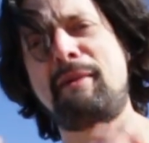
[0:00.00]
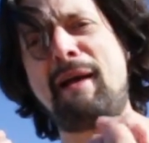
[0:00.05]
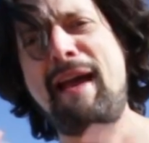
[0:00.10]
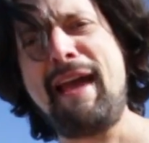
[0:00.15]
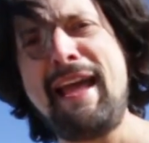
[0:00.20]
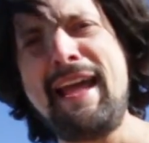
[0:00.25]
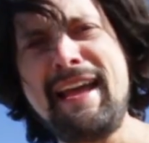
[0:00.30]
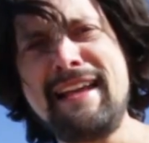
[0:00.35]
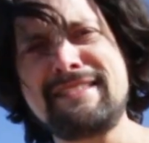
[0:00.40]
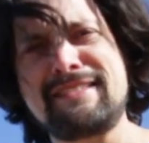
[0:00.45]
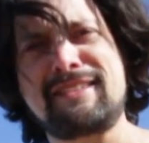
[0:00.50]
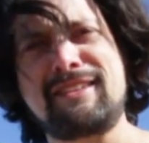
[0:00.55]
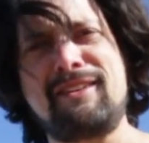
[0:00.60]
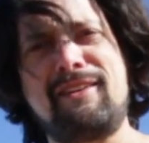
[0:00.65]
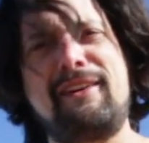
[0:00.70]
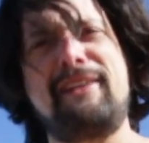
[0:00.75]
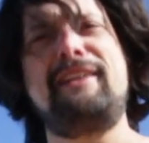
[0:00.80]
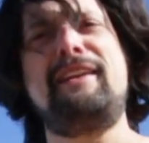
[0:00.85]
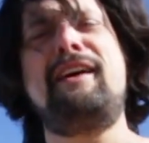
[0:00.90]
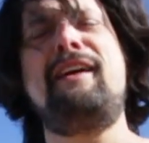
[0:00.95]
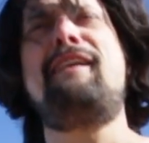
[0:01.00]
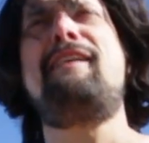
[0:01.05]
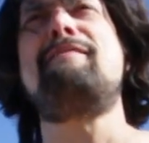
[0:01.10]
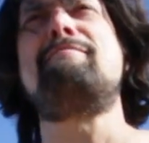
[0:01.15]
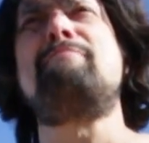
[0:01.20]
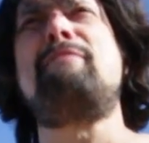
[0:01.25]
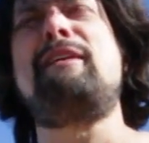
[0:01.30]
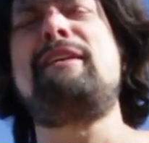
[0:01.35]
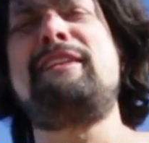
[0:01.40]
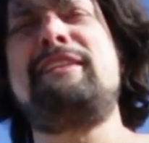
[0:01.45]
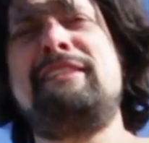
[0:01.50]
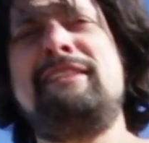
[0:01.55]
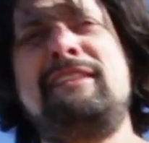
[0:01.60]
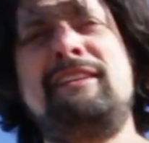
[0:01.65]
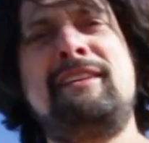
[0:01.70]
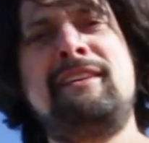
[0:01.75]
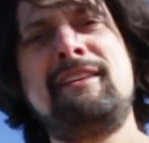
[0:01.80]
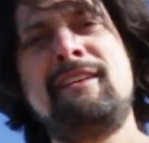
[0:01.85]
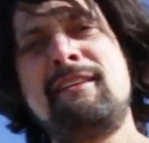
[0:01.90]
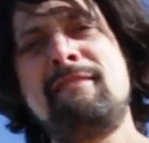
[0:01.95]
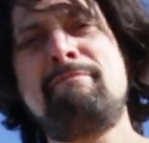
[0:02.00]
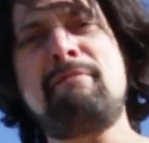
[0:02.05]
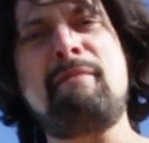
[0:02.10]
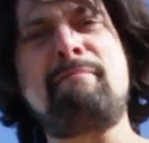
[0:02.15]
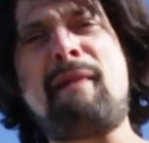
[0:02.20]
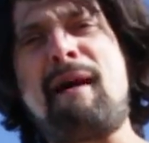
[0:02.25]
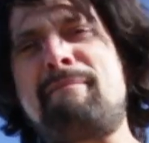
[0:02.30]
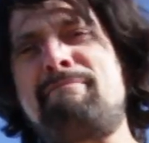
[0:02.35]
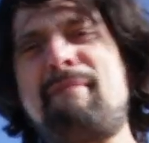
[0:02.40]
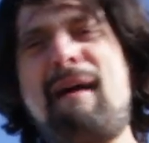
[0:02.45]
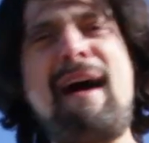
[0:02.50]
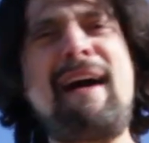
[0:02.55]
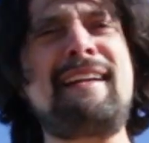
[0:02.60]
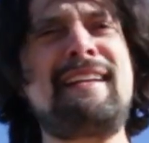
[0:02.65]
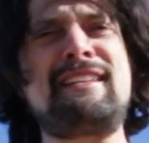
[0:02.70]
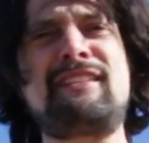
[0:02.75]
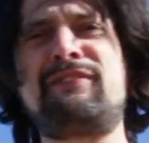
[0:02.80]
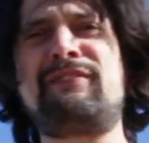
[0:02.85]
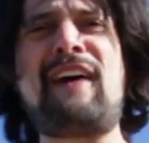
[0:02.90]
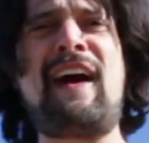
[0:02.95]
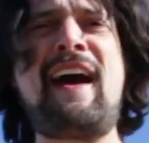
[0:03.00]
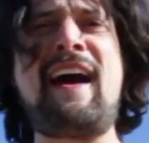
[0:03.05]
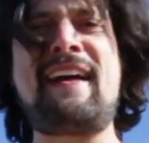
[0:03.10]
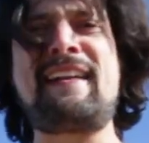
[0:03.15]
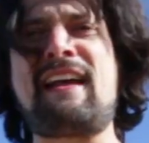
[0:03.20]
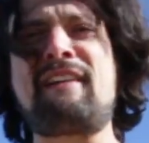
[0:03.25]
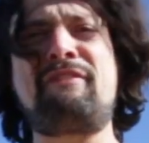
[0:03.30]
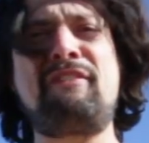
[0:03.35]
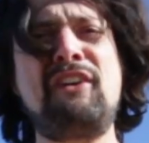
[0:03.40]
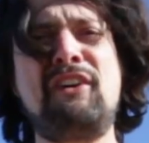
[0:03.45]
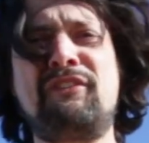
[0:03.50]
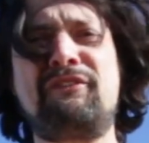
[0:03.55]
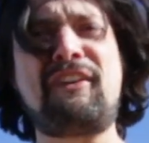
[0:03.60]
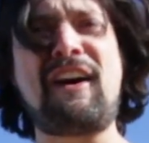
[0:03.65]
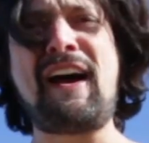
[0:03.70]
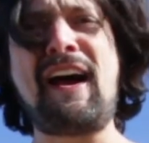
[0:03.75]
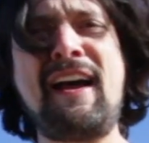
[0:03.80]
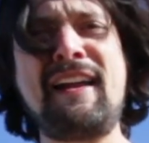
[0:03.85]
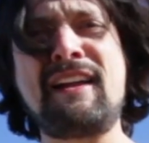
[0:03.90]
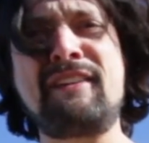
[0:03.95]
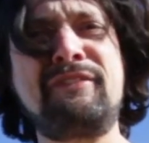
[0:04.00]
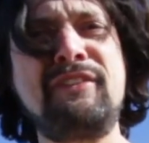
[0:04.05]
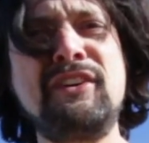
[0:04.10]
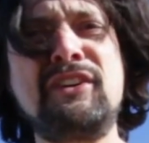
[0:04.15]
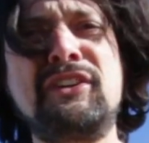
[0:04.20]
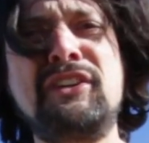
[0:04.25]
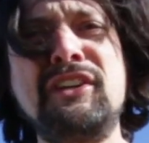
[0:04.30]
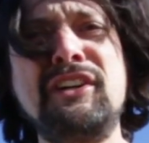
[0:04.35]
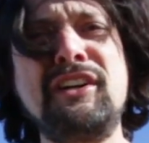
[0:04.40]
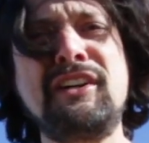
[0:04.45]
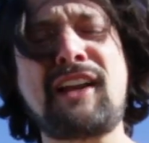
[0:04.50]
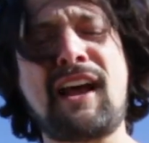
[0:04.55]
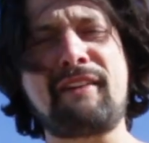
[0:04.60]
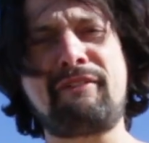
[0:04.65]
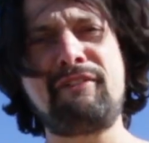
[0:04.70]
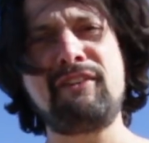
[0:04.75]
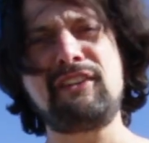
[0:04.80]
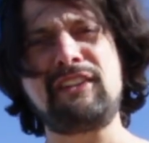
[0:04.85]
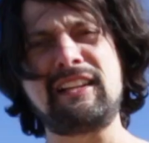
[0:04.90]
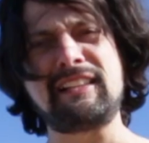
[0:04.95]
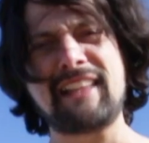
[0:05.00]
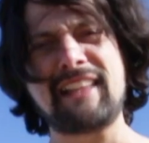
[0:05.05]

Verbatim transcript: My hands are going numb, but but my body's fine. I feel fine. I feel good. I feel